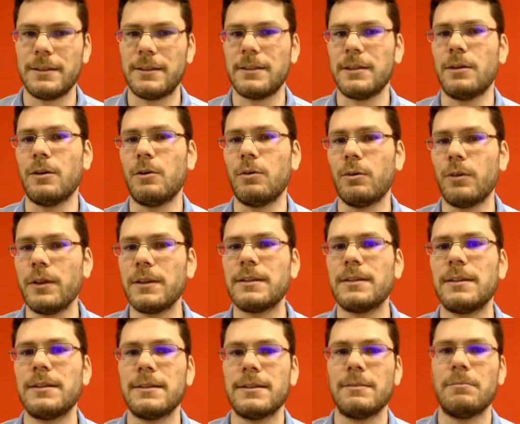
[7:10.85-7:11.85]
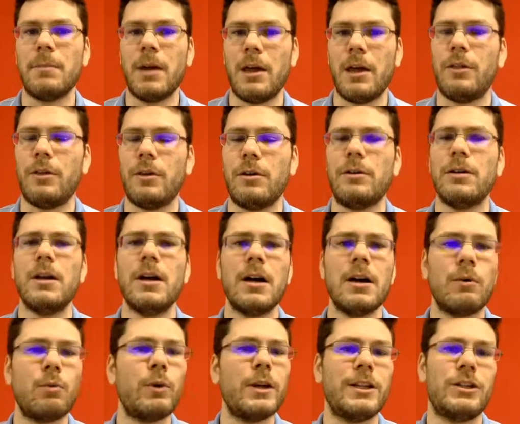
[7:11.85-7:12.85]
so this is the method
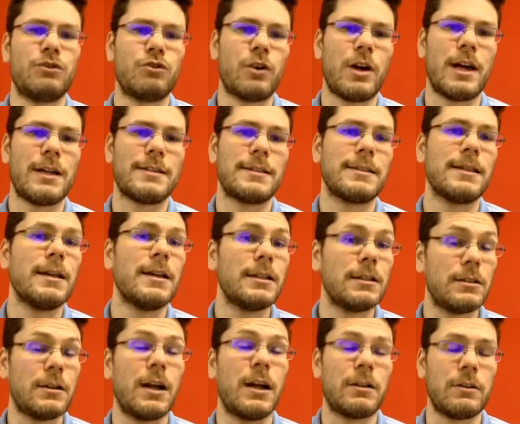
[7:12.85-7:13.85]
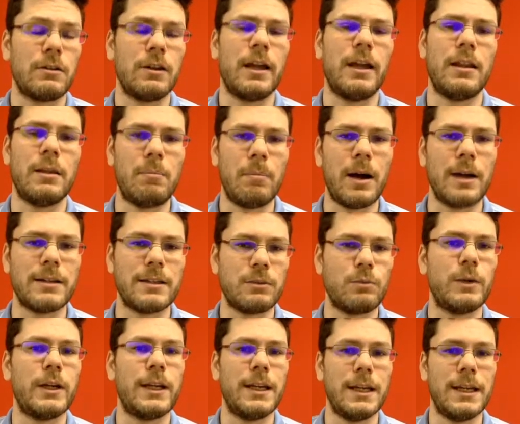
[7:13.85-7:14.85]
we trust to calculate the budget
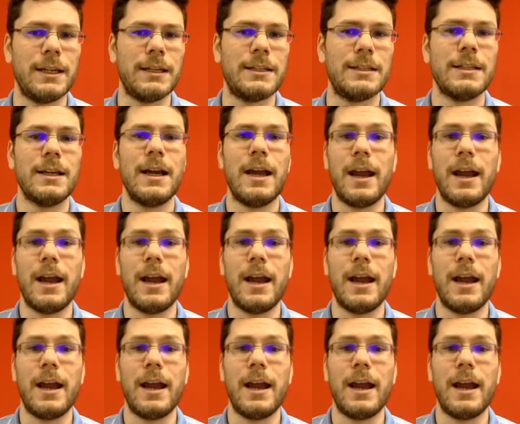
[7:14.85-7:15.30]
we need